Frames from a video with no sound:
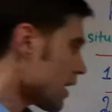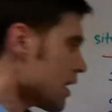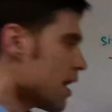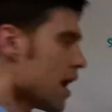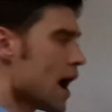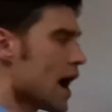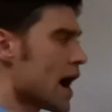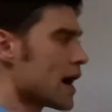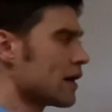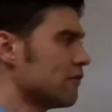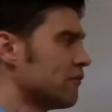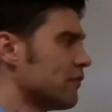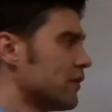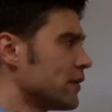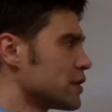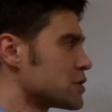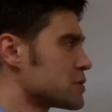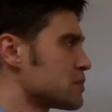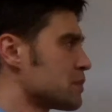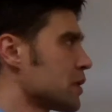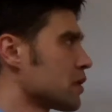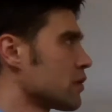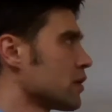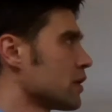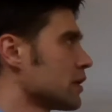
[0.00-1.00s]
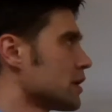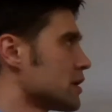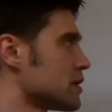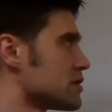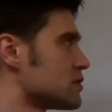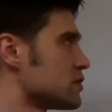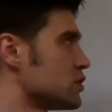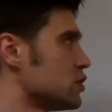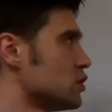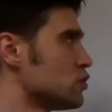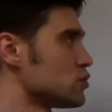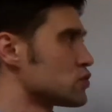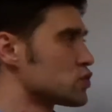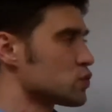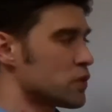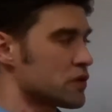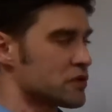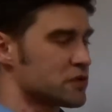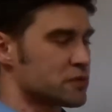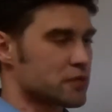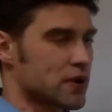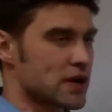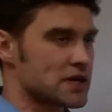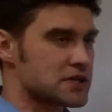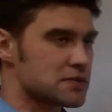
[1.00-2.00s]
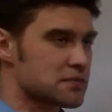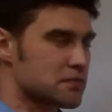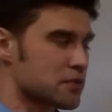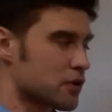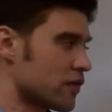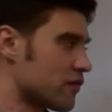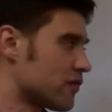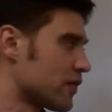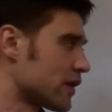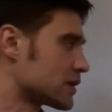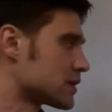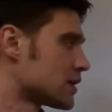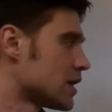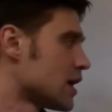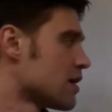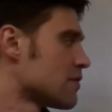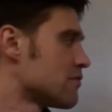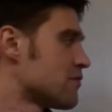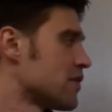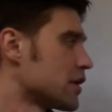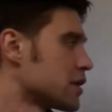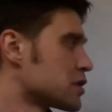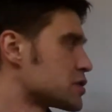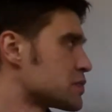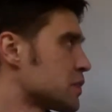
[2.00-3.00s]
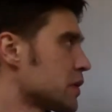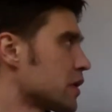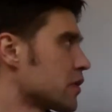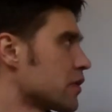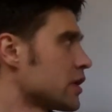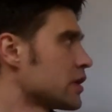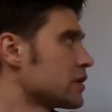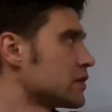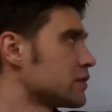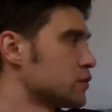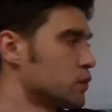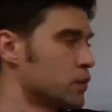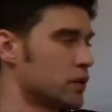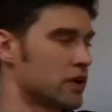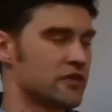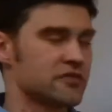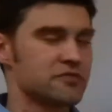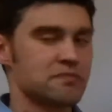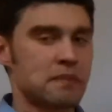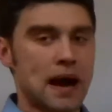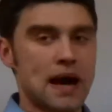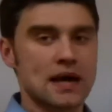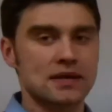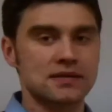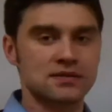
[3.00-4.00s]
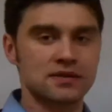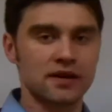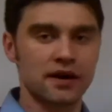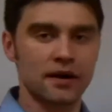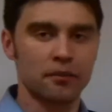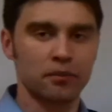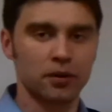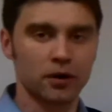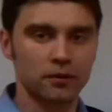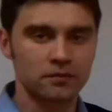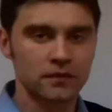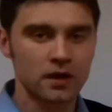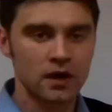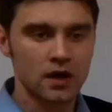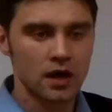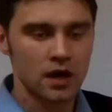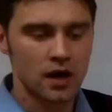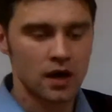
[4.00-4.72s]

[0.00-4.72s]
Unfinished period is used with present perfect, finished period with past simple.